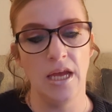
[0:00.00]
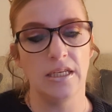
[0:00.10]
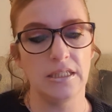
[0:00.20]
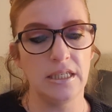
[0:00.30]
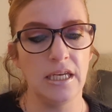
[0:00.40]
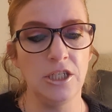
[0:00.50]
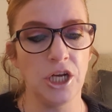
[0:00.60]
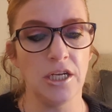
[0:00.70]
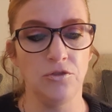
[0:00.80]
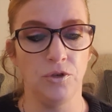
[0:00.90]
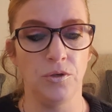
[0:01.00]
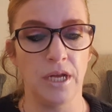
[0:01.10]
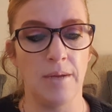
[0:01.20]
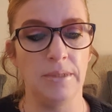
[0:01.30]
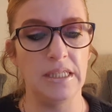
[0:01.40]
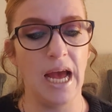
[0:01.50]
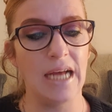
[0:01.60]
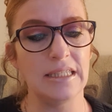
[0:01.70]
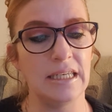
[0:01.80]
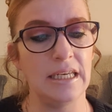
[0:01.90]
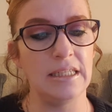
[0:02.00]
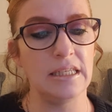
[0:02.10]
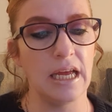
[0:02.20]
Now, TJ's real name is Hattie